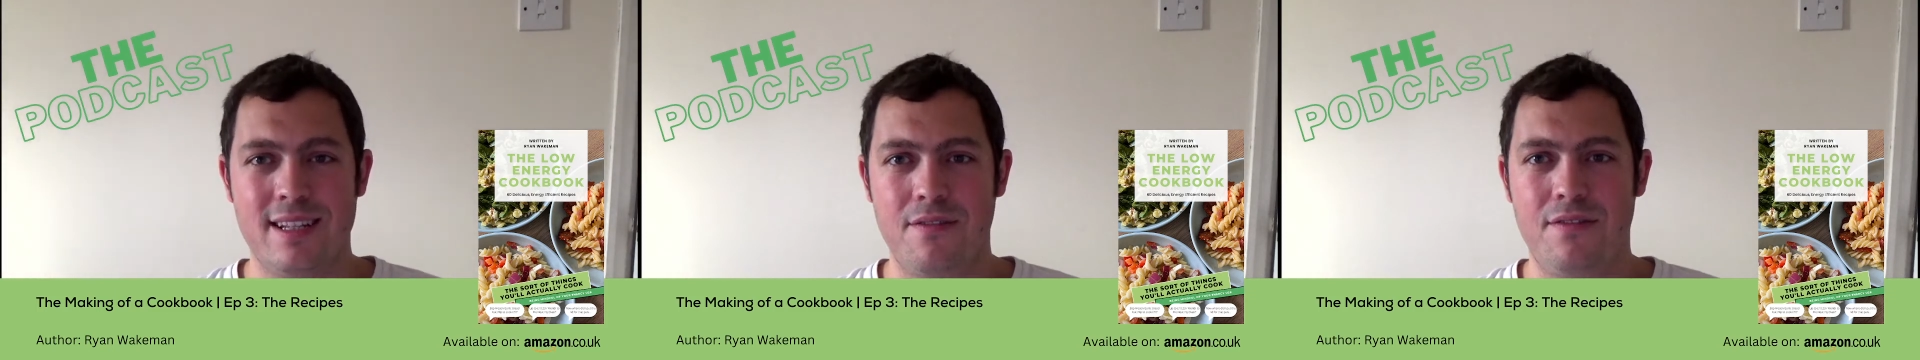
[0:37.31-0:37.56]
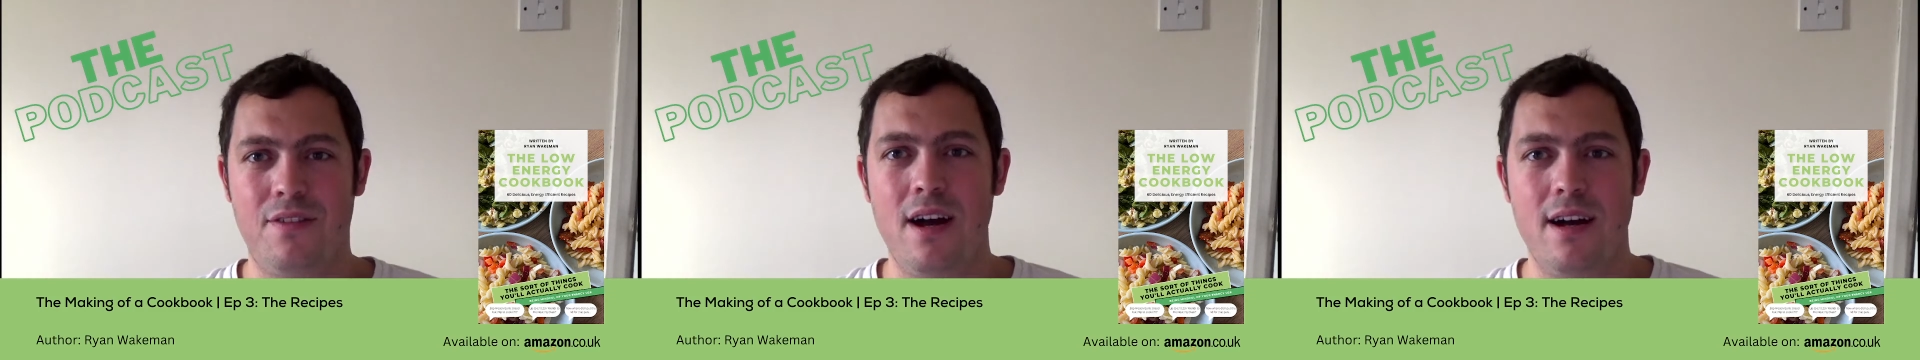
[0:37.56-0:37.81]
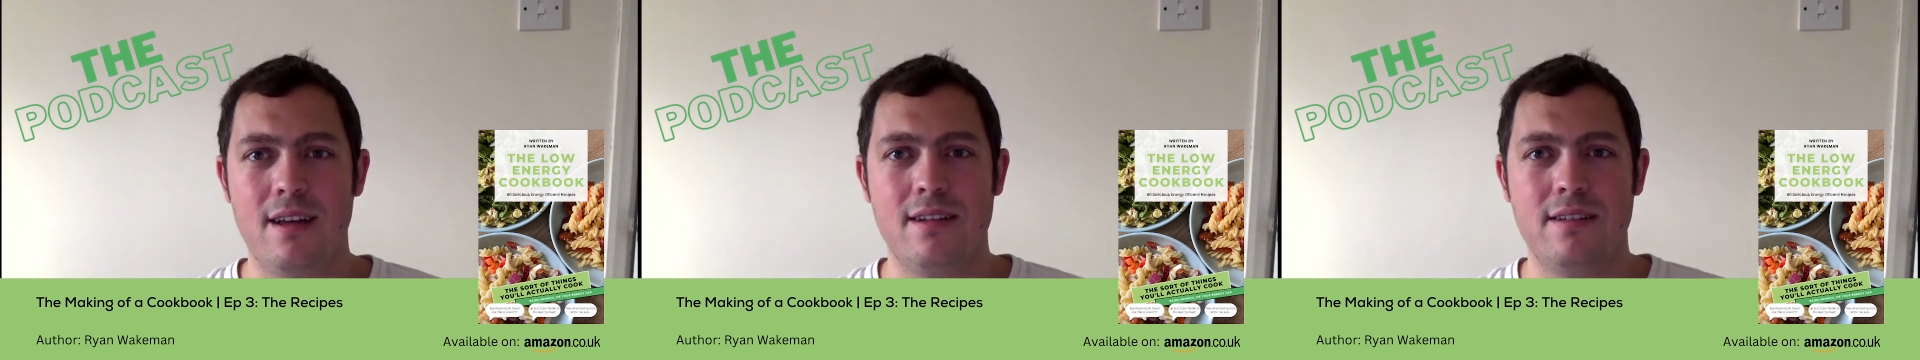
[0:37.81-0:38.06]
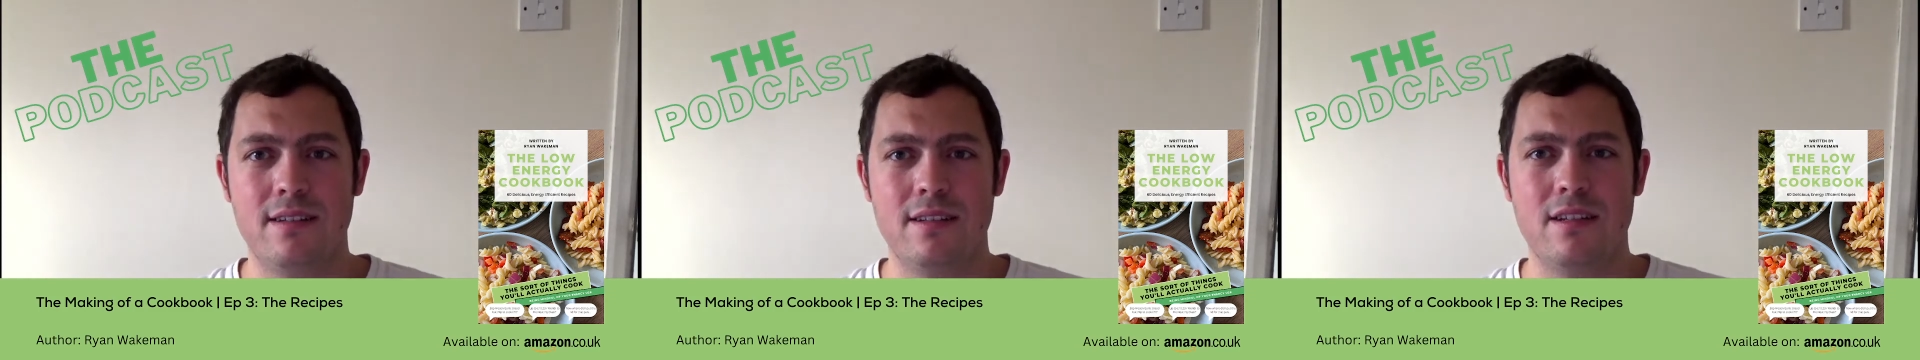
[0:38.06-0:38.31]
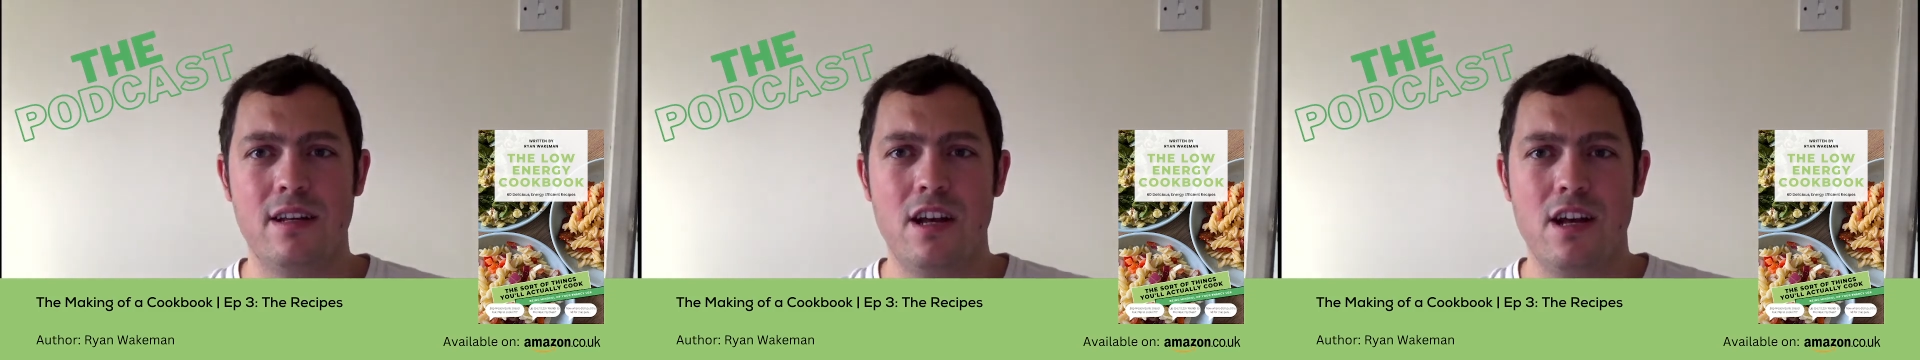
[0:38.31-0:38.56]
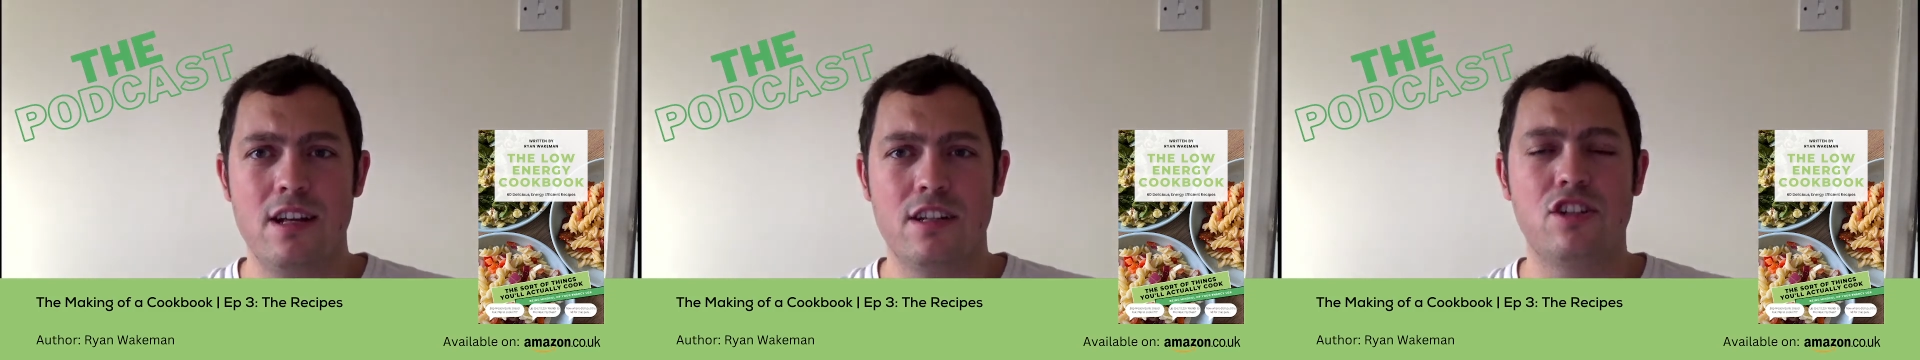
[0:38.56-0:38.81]
first and
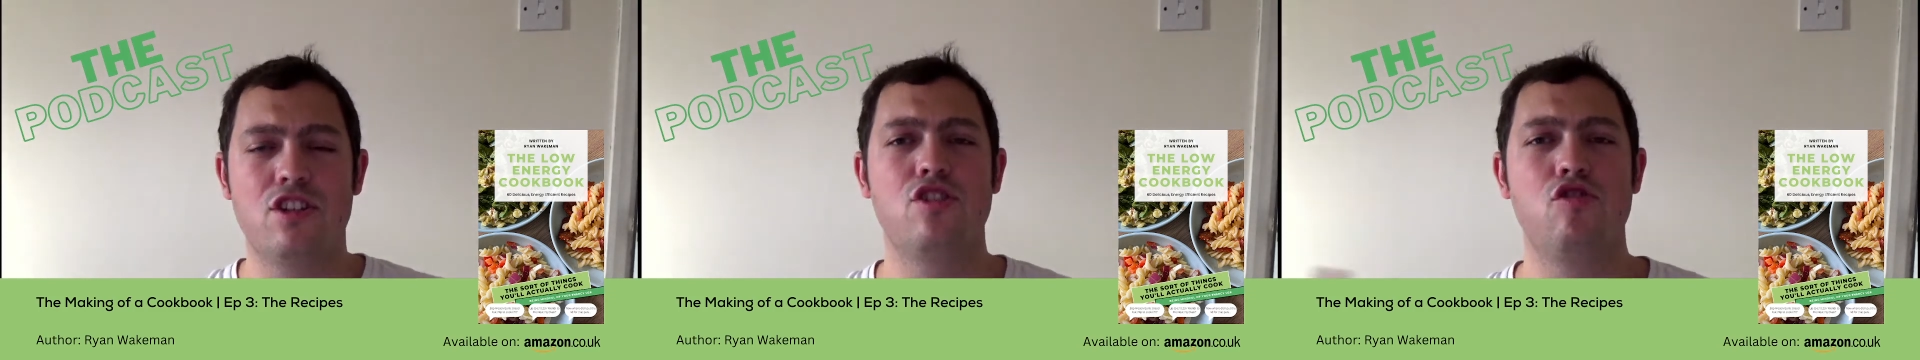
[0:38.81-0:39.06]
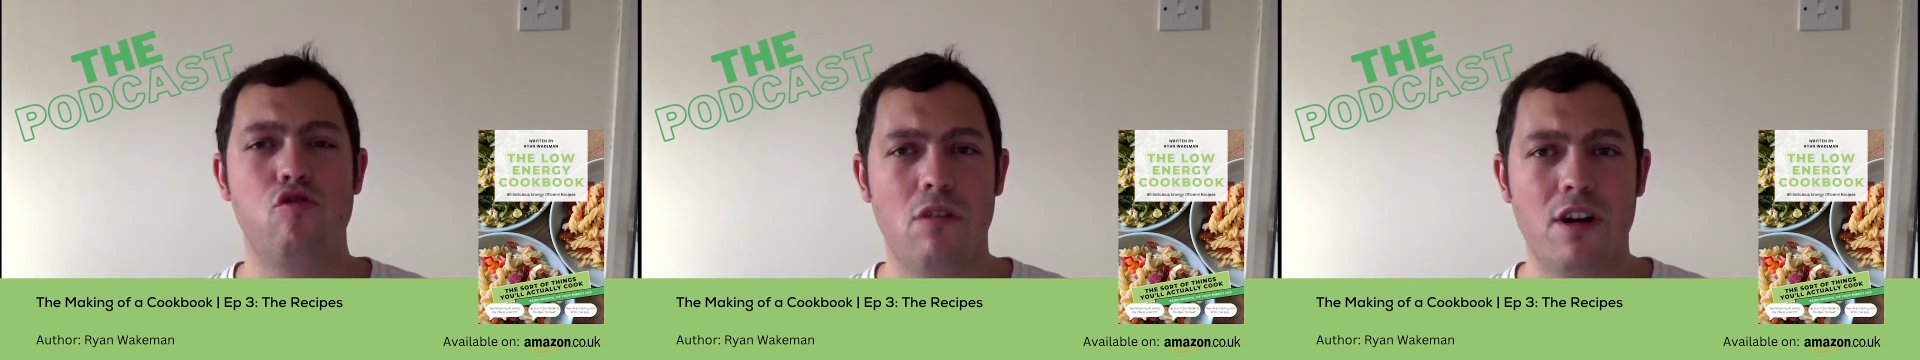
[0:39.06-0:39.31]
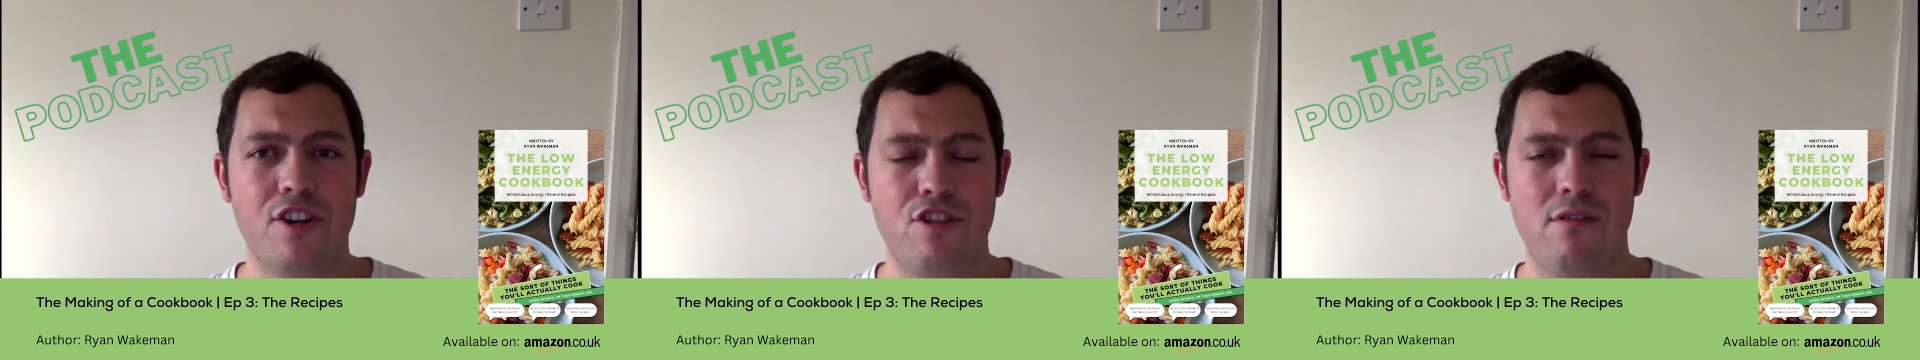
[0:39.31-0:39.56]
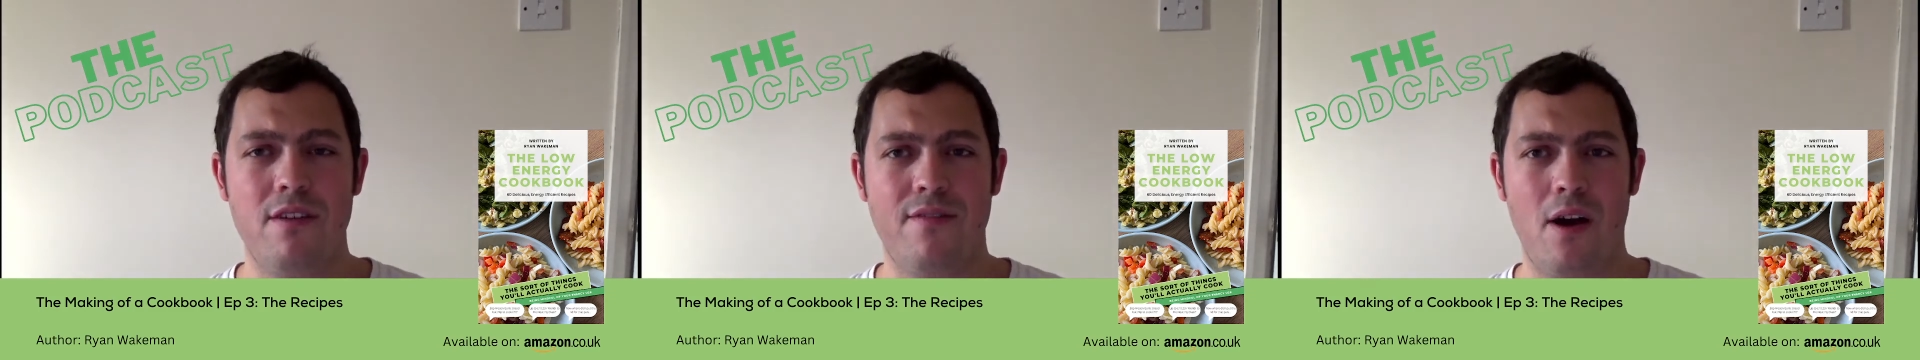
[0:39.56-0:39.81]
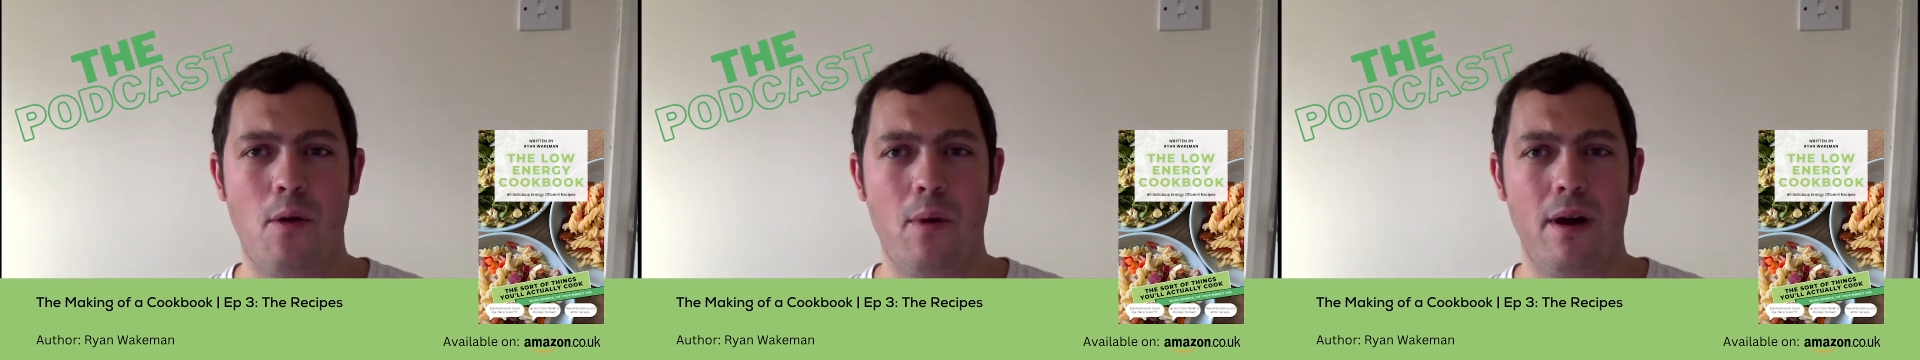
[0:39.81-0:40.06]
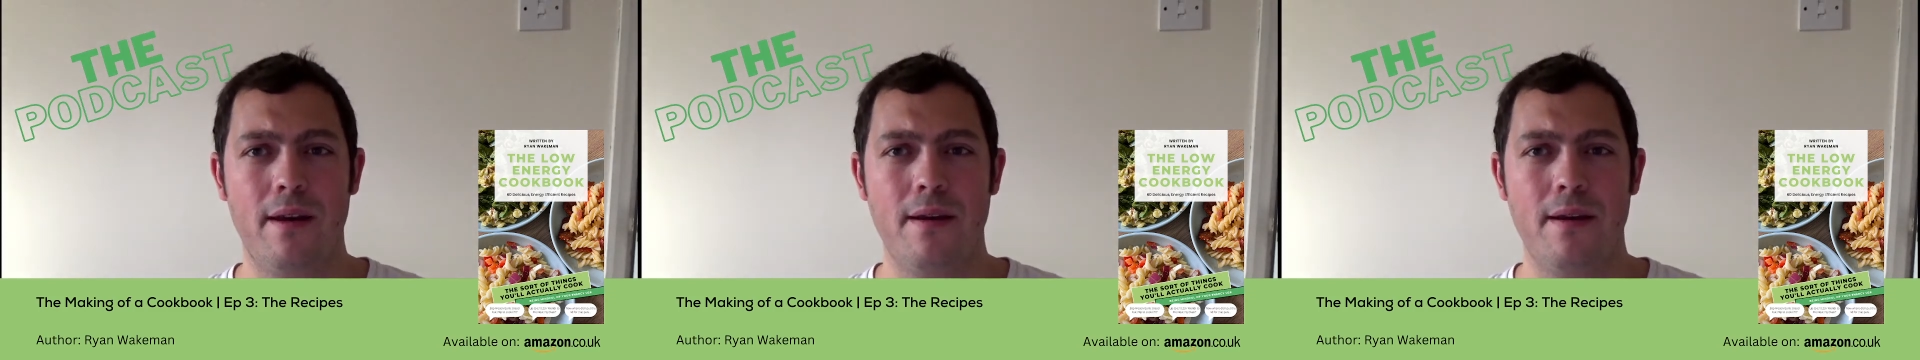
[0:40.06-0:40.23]
to structure it that way.